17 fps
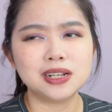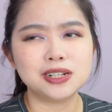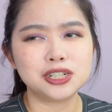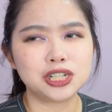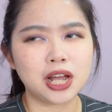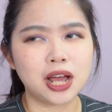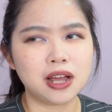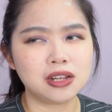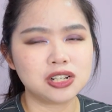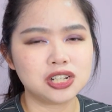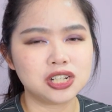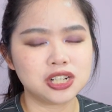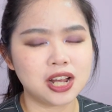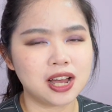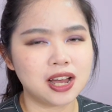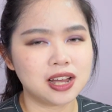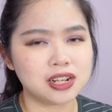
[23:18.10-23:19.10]

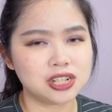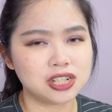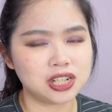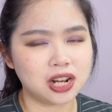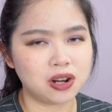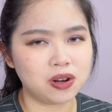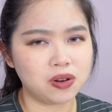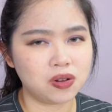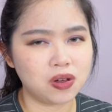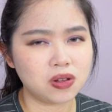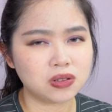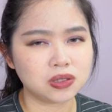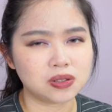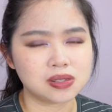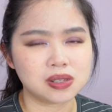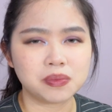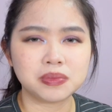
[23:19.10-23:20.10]

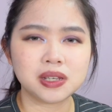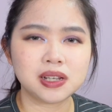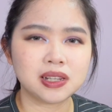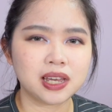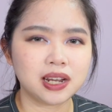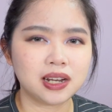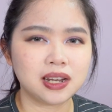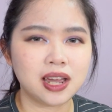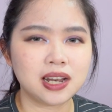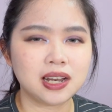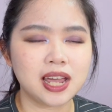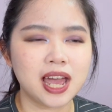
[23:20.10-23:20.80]
Charlotte or something like that.